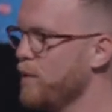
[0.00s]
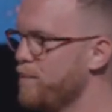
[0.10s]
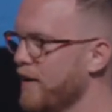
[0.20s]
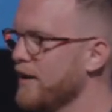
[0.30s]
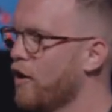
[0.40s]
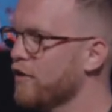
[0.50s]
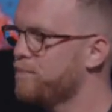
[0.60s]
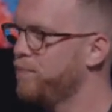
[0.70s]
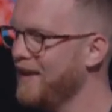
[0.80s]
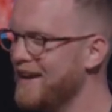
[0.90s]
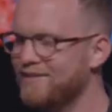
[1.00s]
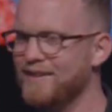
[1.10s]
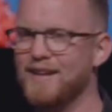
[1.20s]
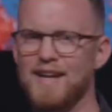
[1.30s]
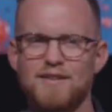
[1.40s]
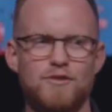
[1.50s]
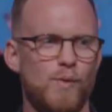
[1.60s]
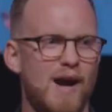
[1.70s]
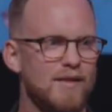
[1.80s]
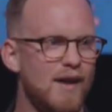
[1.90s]
we bring God's blessing into
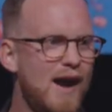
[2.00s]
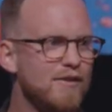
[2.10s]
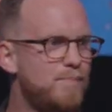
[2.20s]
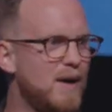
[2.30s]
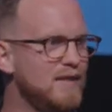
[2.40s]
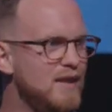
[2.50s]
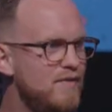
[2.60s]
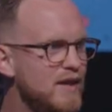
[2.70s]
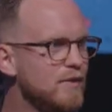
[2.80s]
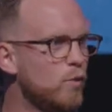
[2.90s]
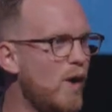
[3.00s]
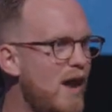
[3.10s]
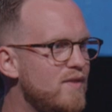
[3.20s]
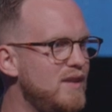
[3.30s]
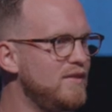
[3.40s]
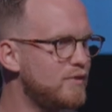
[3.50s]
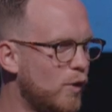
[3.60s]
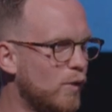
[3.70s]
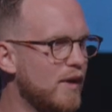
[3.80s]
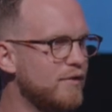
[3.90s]
our lives by living the way that he's
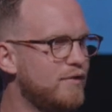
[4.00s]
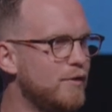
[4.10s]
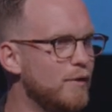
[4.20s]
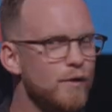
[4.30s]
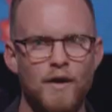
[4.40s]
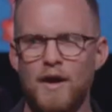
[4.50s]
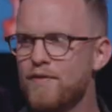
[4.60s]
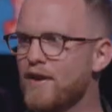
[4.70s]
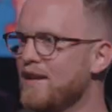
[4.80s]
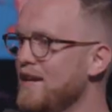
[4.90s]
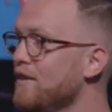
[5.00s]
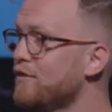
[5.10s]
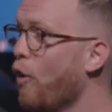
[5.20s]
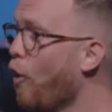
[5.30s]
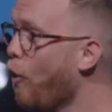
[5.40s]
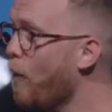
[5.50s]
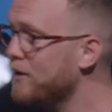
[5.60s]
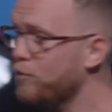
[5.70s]
called us to, that he is always